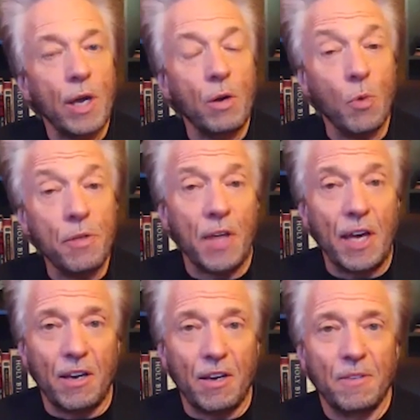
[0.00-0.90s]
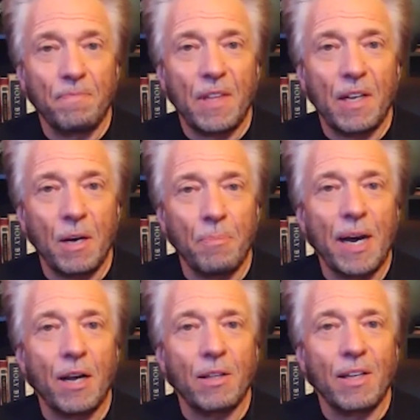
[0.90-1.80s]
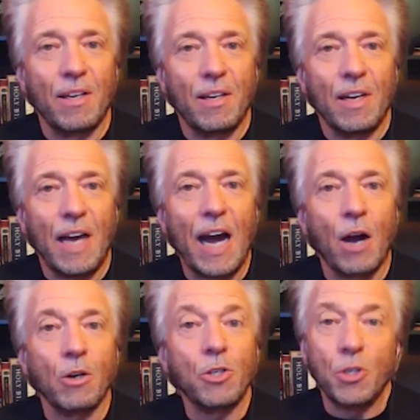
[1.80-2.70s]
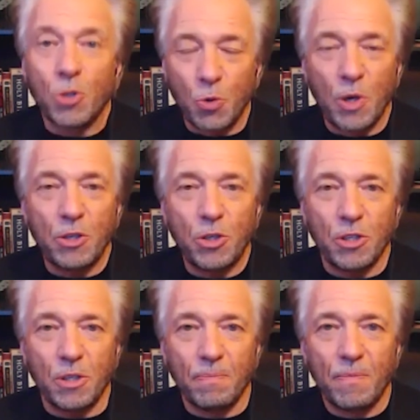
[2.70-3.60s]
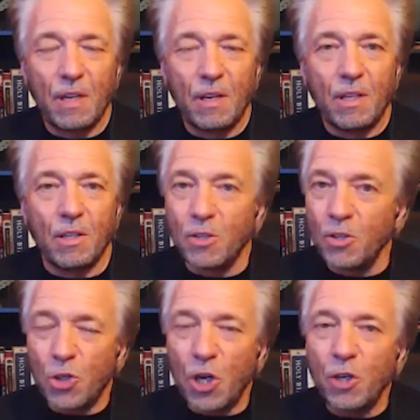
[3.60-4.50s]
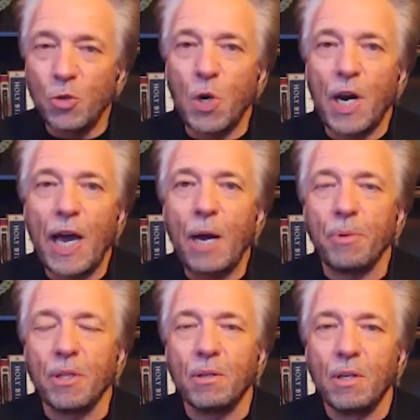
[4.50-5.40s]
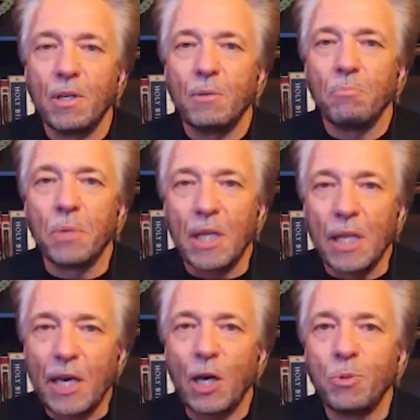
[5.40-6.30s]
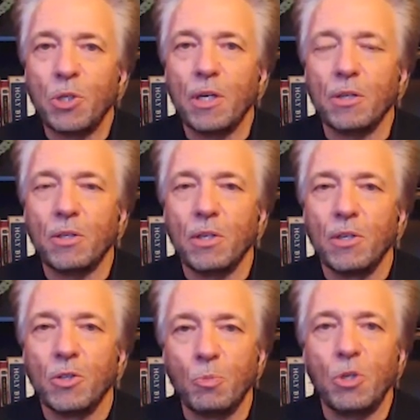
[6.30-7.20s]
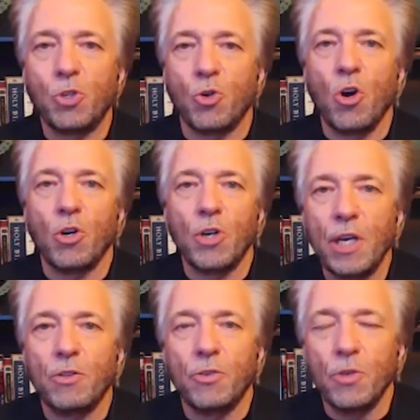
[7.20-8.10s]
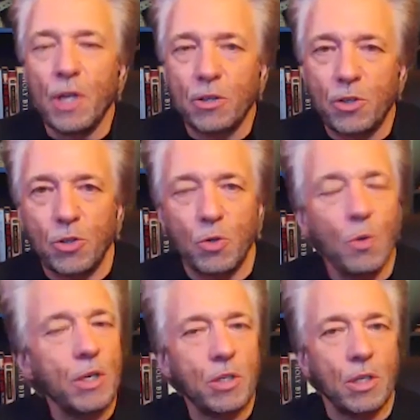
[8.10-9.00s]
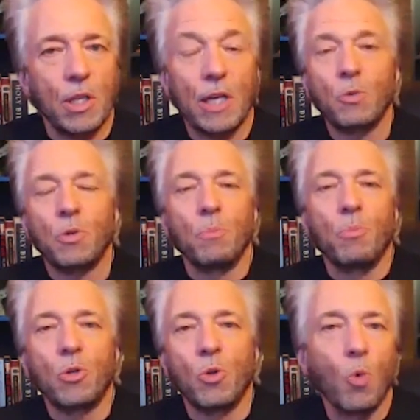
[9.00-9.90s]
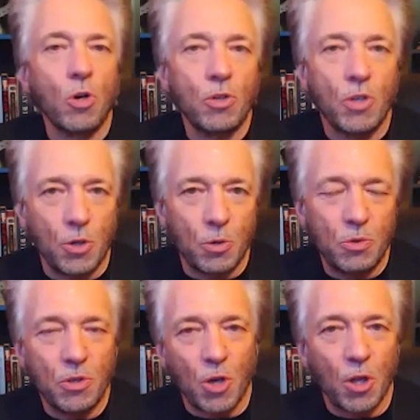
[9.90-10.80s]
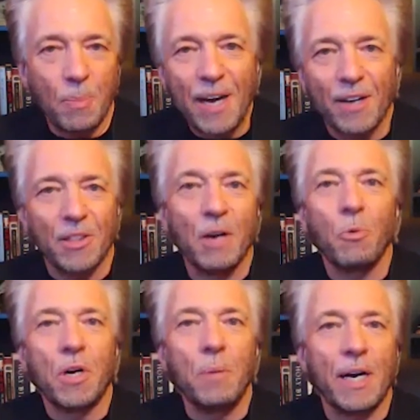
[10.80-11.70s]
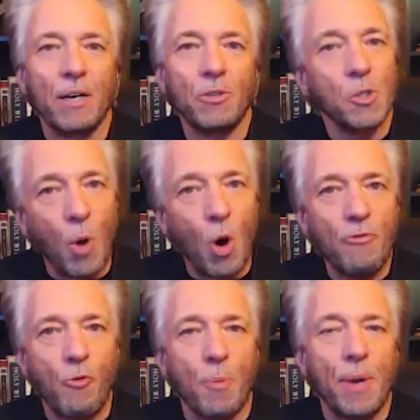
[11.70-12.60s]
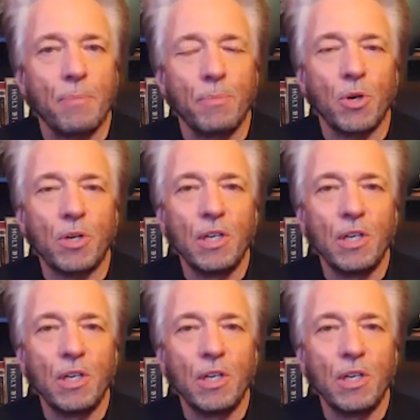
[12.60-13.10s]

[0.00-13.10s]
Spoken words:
we think about our situation. Doesn't change what happened, but it helps us to be stronger to get through that situation. And that's what the book, The Word Codes, is all about. That will come out. Small format book.